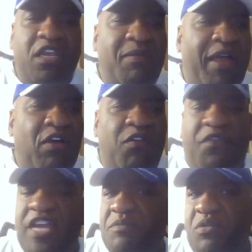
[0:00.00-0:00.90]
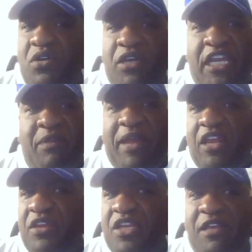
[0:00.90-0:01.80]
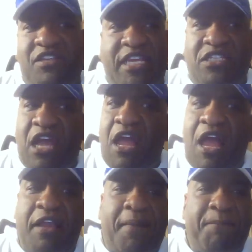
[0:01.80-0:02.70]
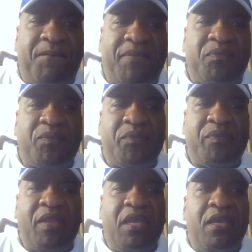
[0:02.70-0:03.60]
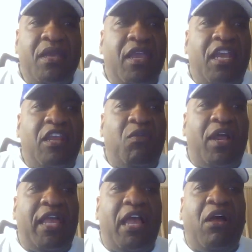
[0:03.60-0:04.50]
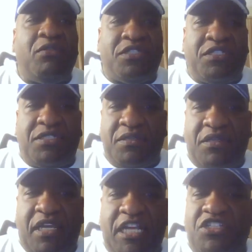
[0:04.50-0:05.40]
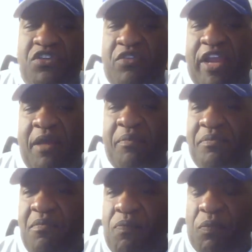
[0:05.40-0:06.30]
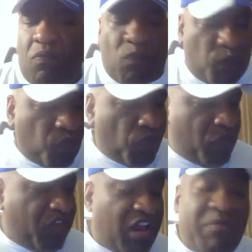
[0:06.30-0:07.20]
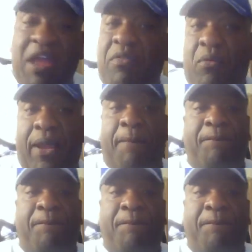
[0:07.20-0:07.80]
Anybody on Facebook? Anybody on TikTok? Anyone else? Instagram. I'm everywhere.